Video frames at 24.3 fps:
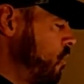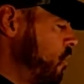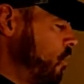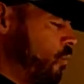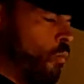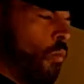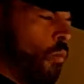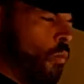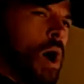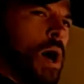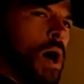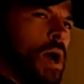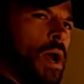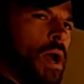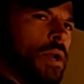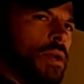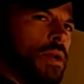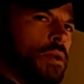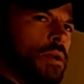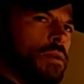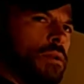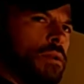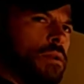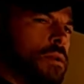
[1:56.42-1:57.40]
why
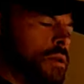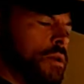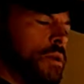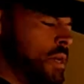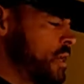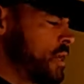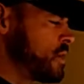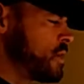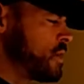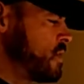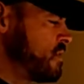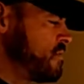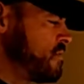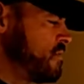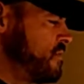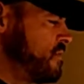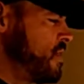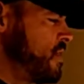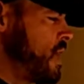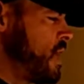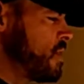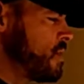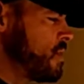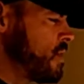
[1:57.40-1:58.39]
do you need a good
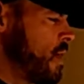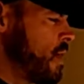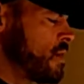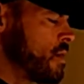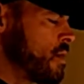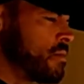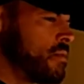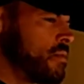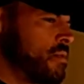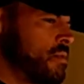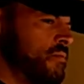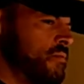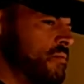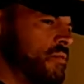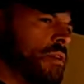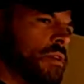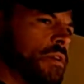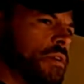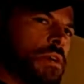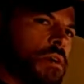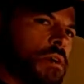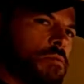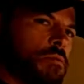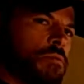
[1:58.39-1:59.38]
fit other than
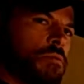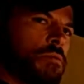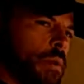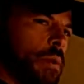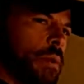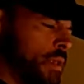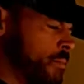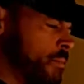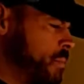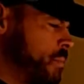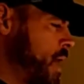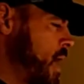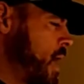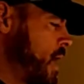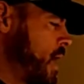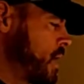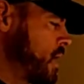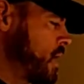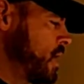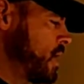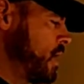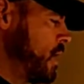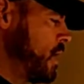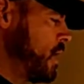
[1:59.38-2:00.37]
feeling comfortable on the
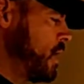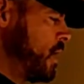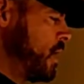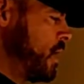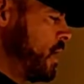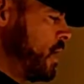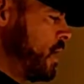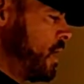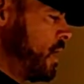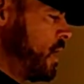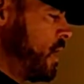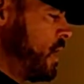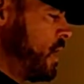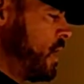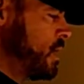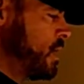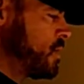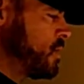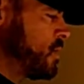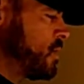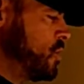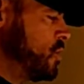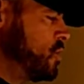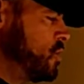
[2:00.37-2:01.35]
bike?
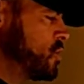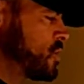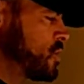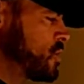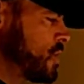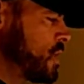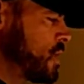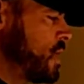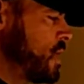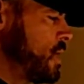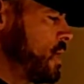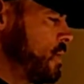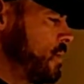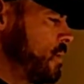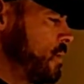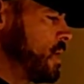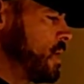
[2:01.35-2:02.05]
Usually,